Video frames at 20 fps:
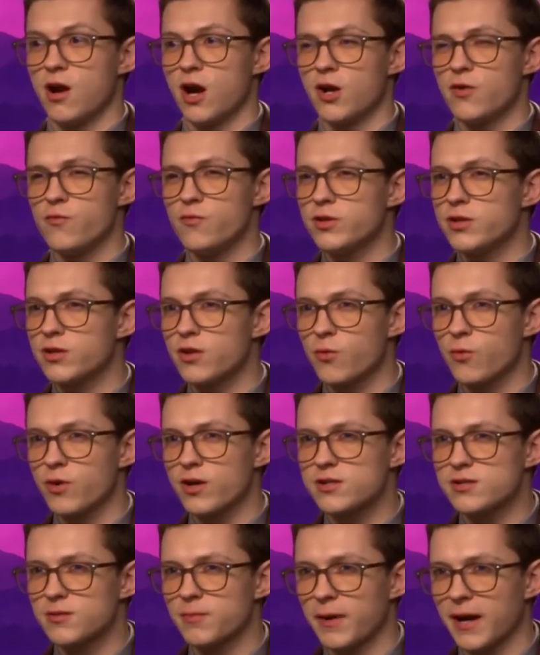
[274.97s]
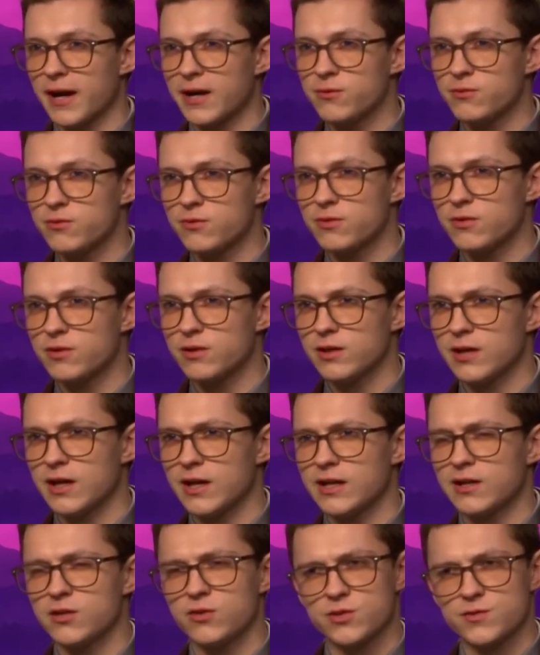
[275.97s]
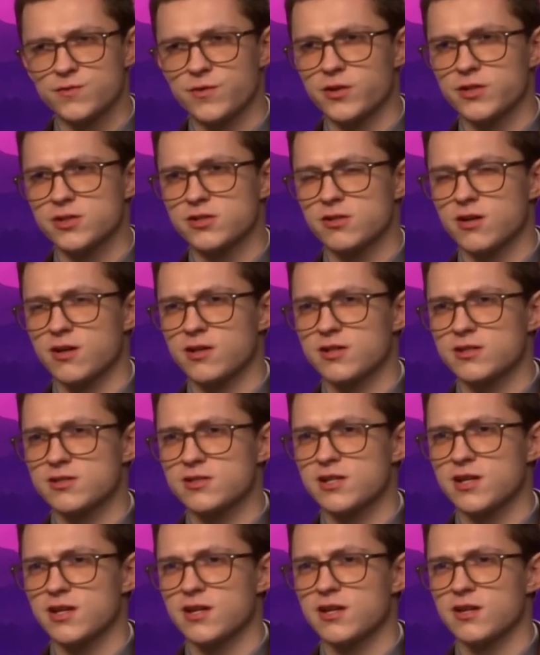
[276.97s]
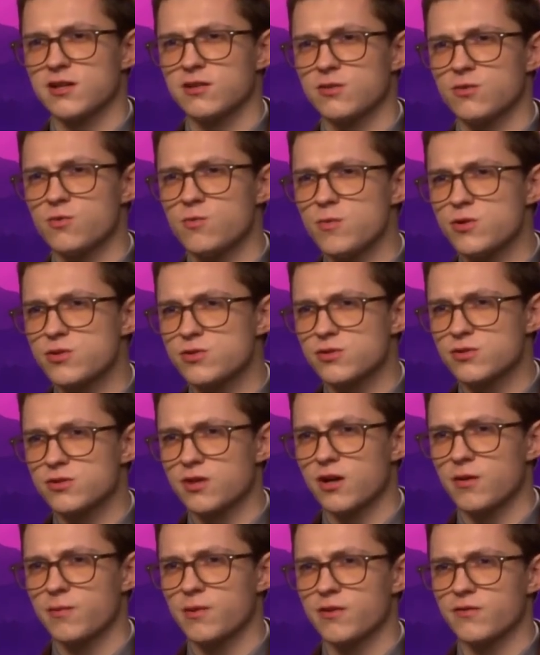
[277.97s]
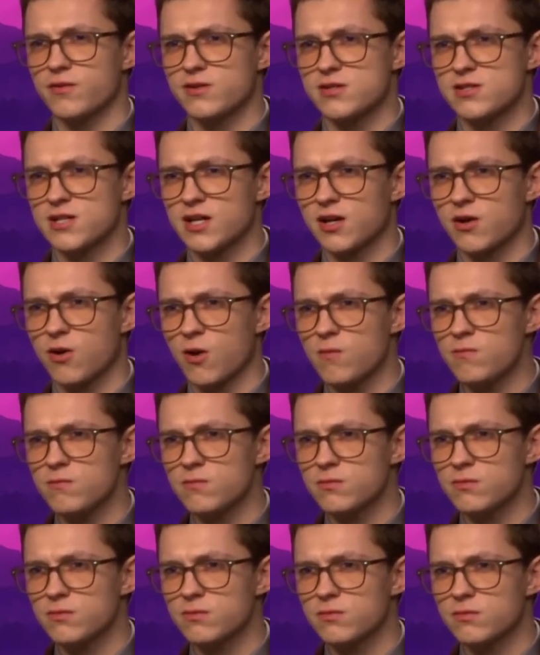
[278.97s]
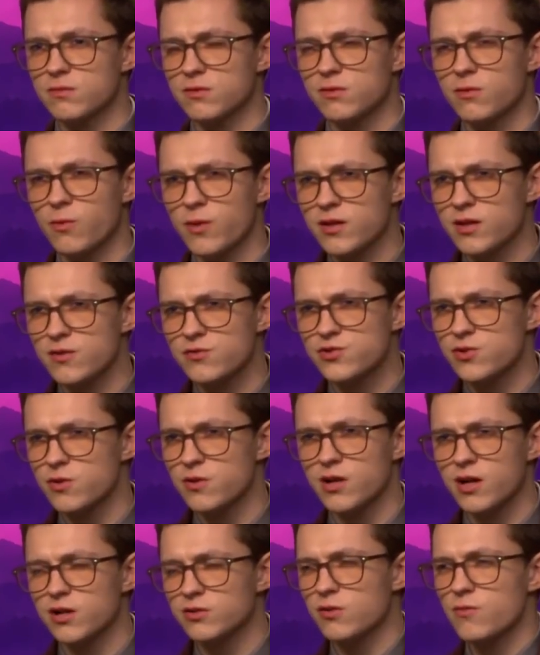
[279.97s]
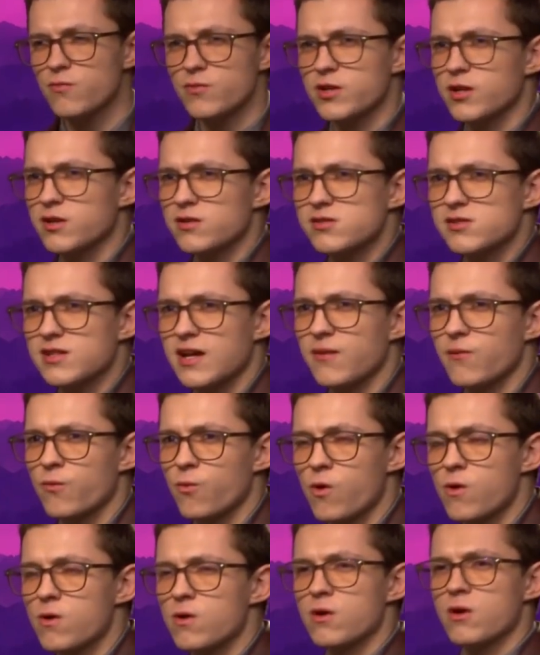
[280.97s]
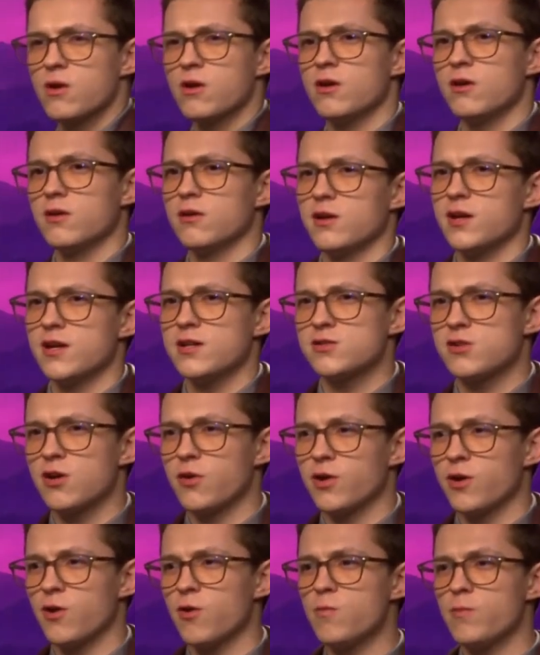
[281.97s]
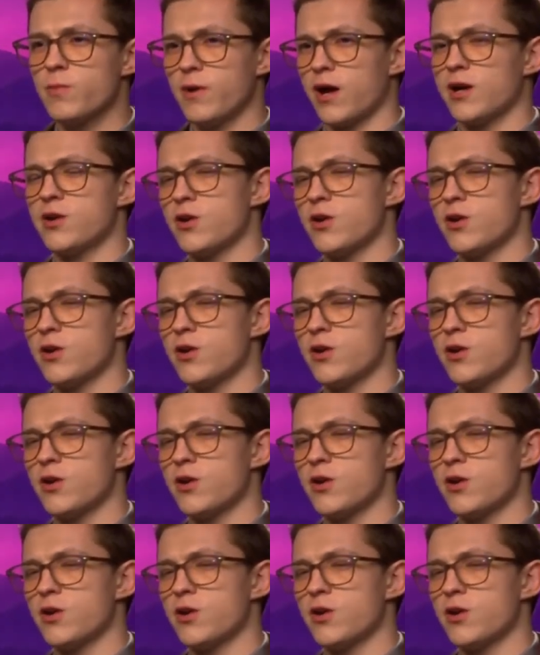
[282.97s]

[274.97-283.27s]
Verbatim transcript: I don't really know what it's about, and it looks very stylistic. It almost looks like a bit of a sitcom, yeah, the way they've shot it. I don't really understand what is going on, but